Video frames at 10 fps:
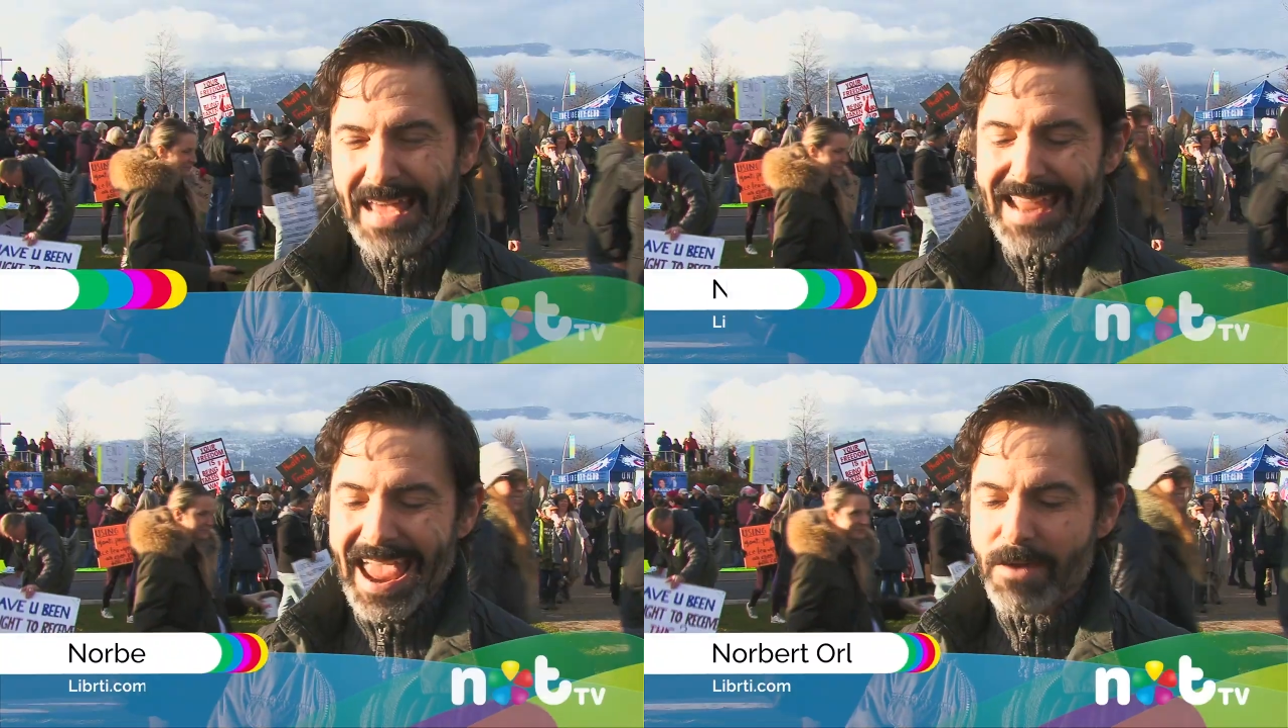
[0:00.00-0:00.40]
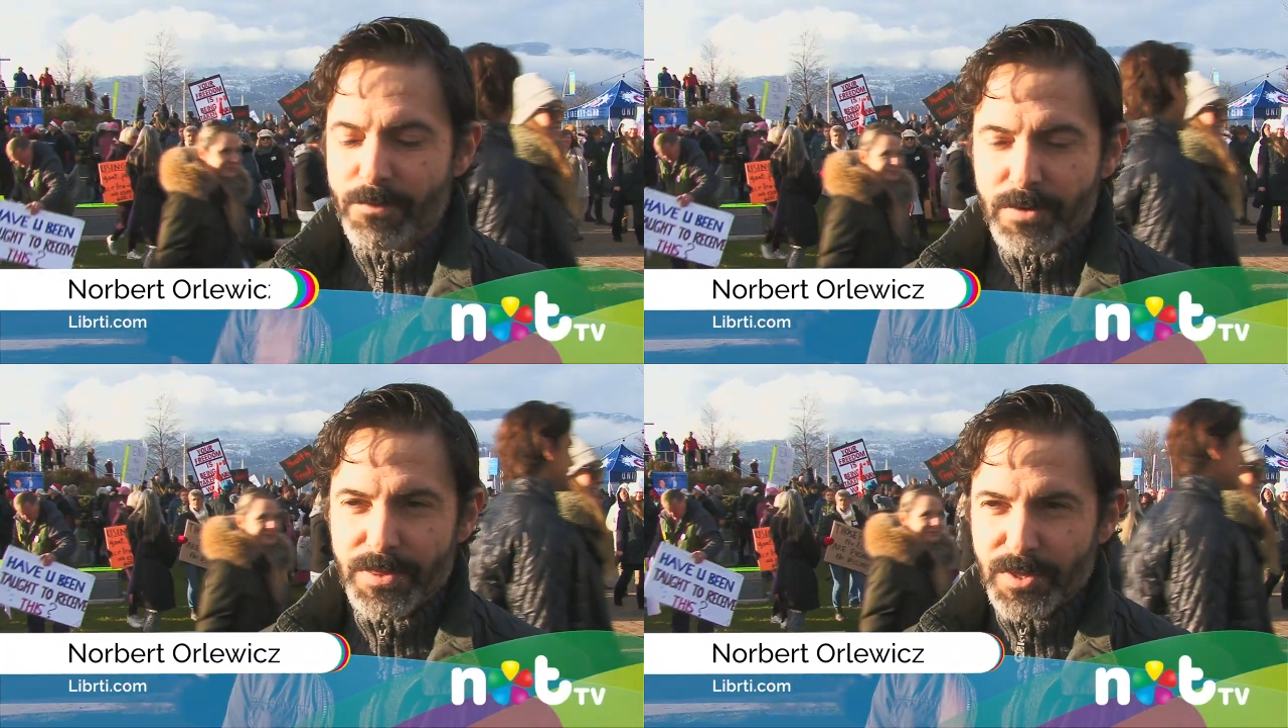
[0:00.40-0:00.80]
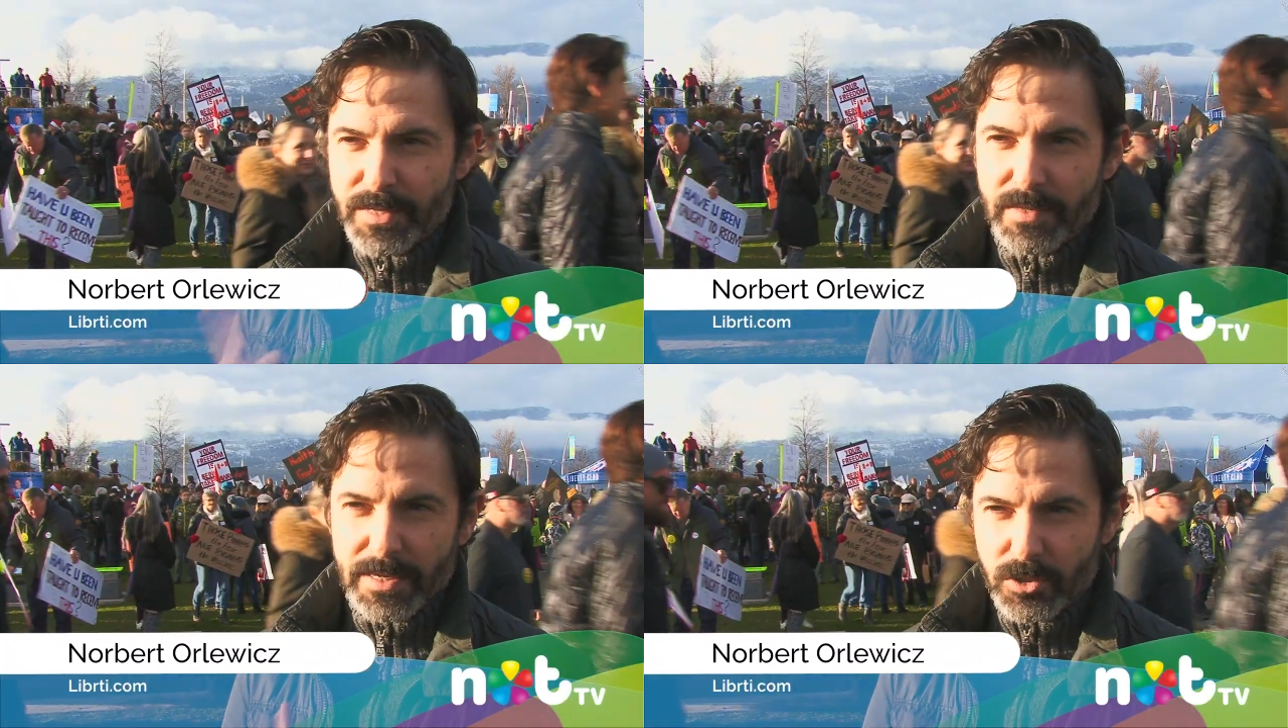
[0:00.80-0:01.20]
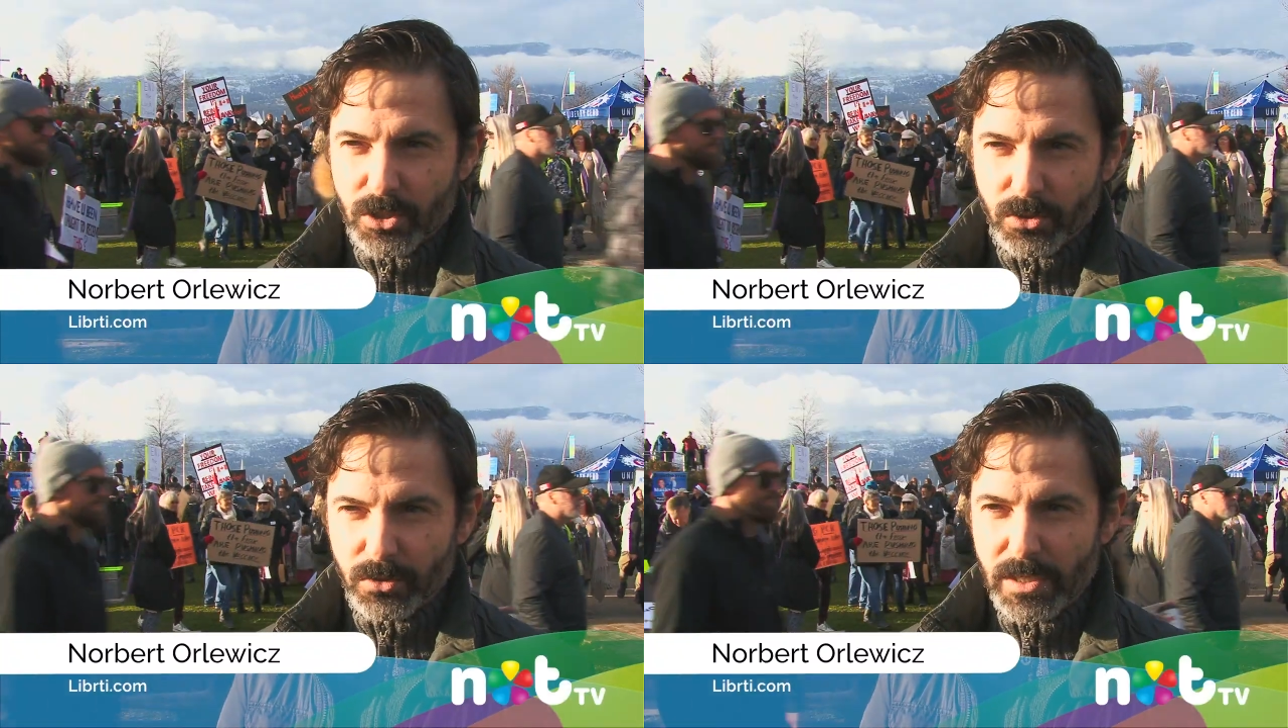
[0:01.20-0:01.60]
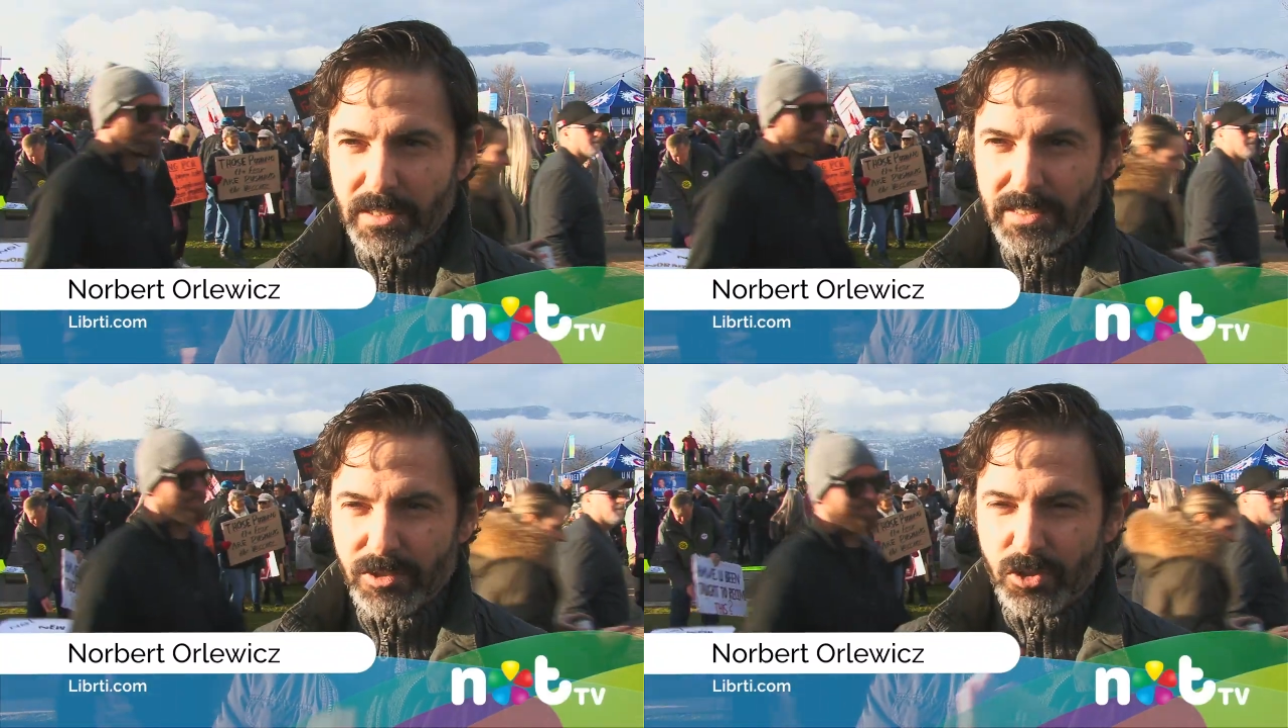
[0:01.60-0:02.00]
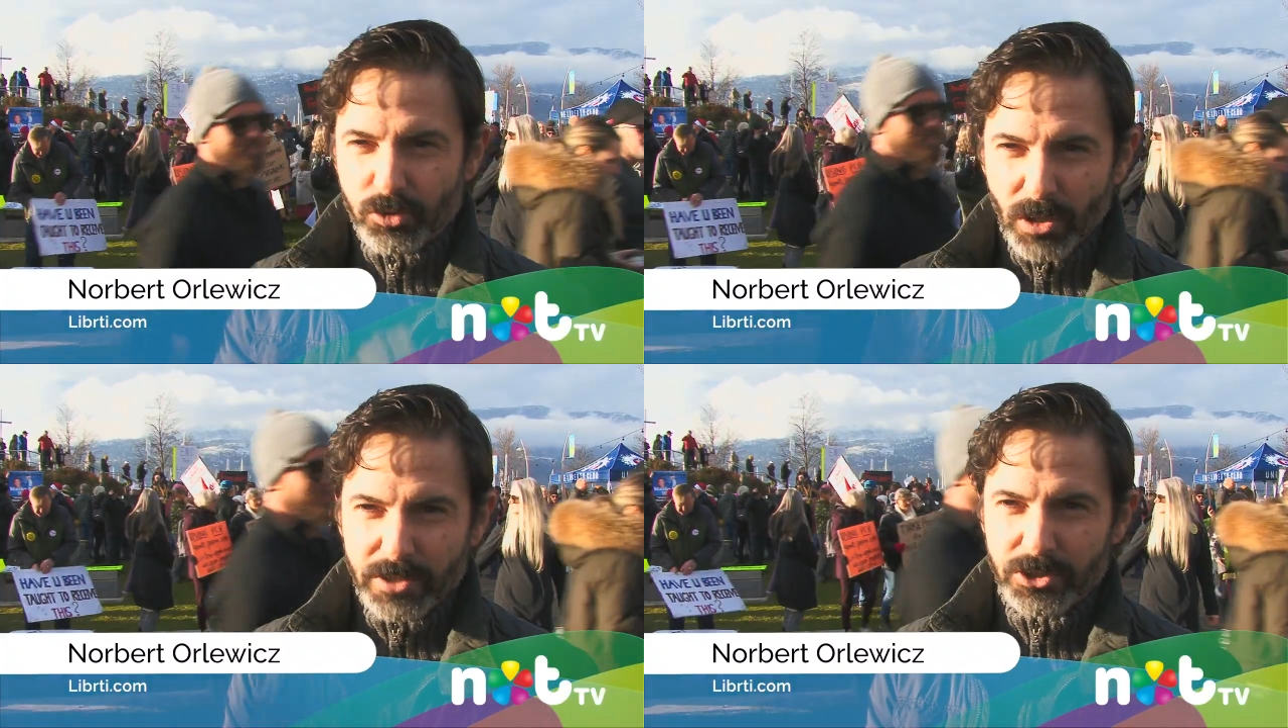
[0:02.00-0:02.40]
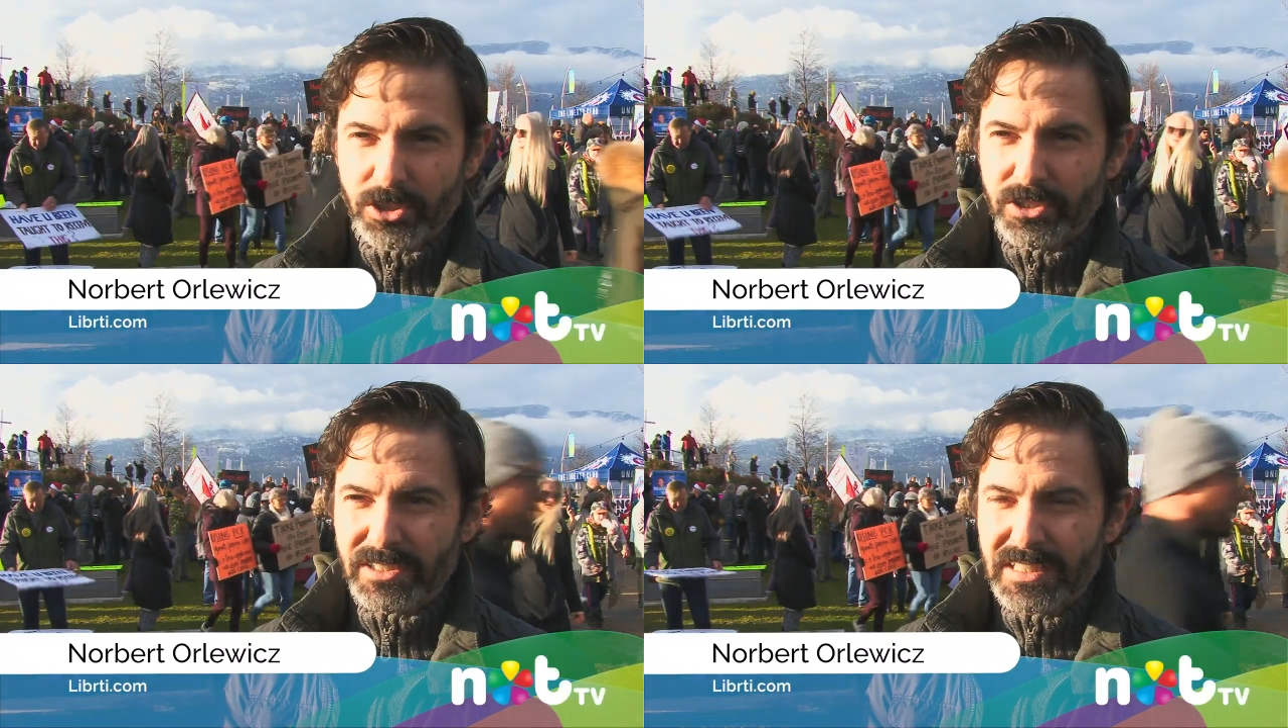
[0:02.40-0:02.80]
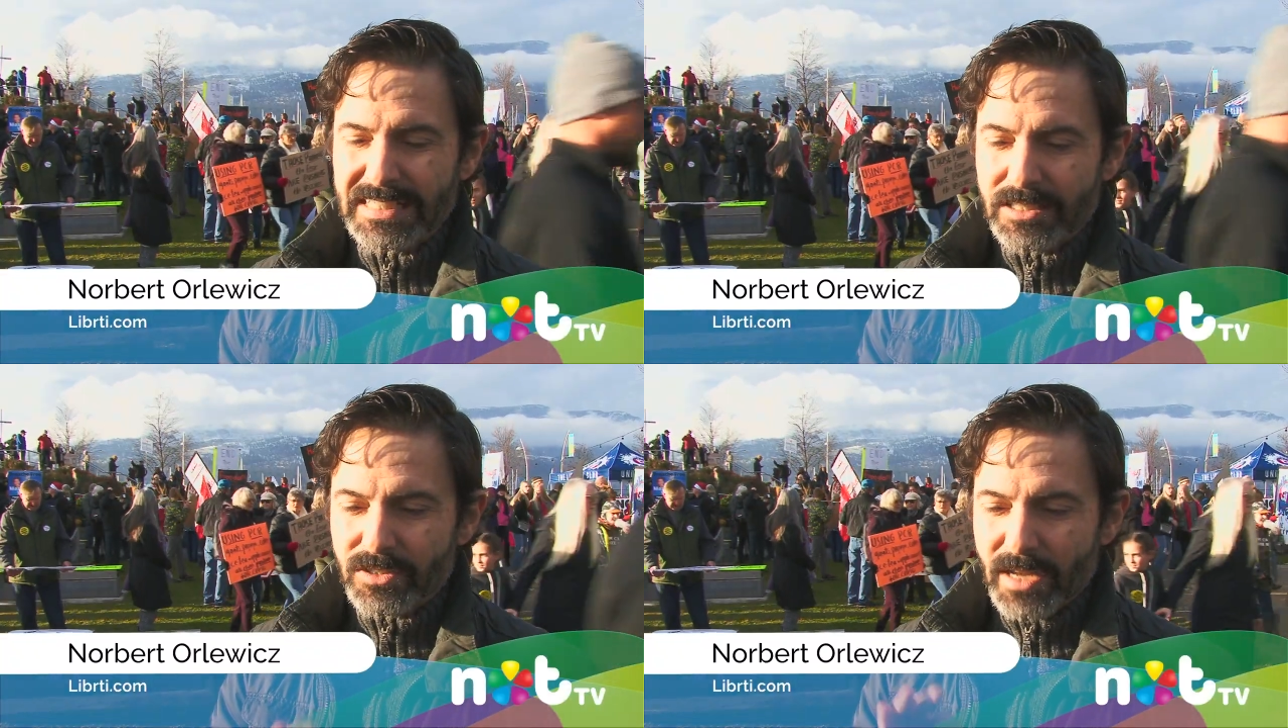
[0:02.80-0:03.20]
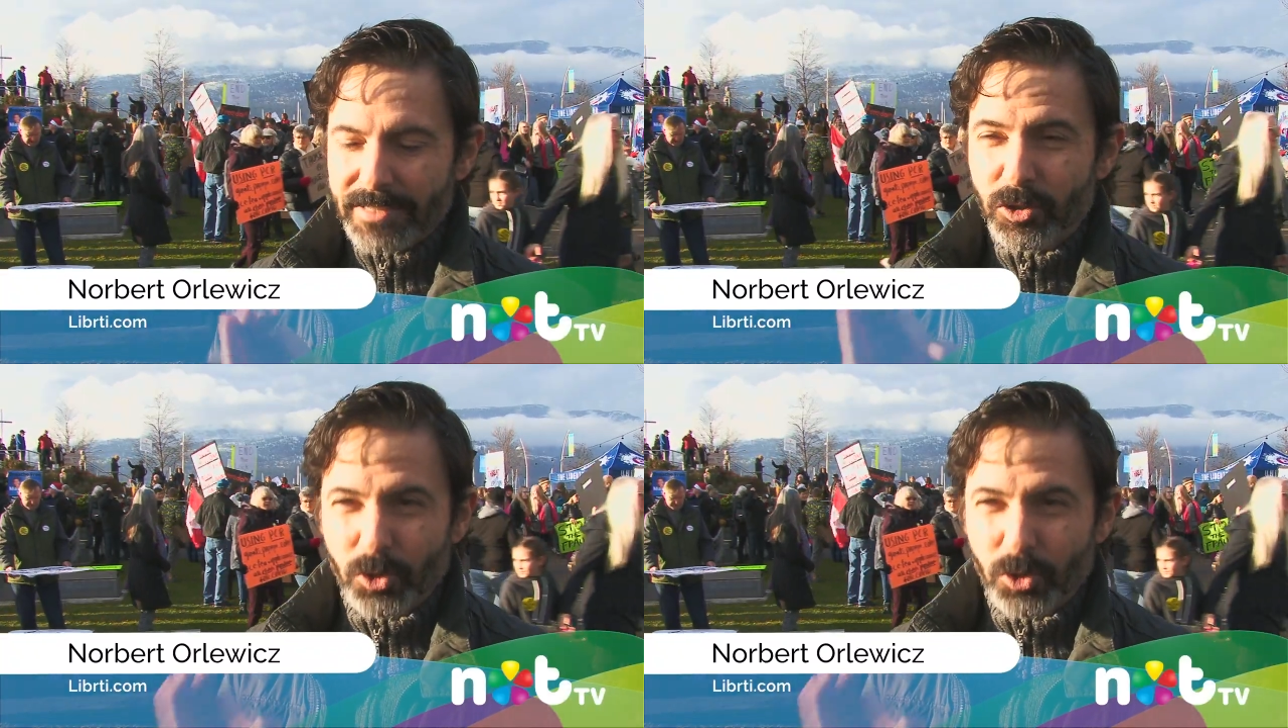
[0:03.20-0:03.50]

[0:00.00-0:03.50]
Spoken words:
and everything they do is structured and